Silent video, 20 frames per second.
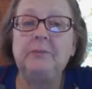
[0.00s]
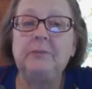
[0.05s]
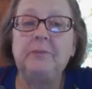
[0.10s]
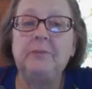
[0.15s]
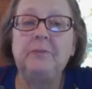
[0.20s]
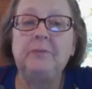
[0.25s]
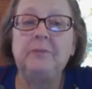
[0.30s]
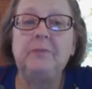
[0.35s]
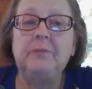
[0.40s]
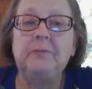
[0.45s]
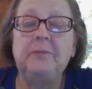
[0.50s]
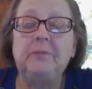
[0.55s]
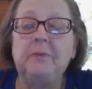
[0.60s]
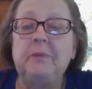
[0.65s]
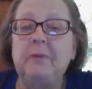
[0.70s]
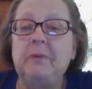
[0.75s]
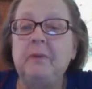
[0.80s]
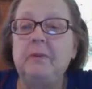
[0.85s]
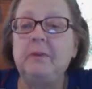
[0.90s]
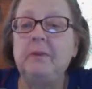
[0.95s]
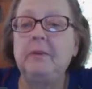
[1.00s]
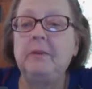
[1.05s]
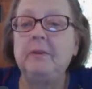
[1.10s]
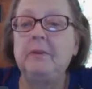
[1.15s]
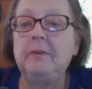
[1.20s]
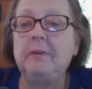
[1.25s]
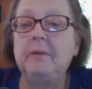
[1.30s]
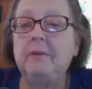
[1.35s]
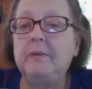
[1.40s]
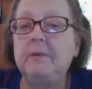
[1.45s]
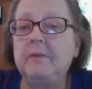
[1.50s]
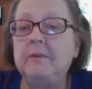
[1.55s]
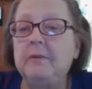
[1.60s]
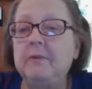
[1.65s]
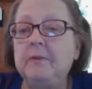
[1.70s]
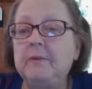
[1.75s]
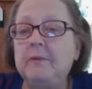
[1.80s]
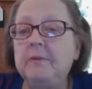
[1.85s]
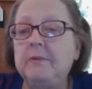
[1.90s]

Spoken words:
[no speech]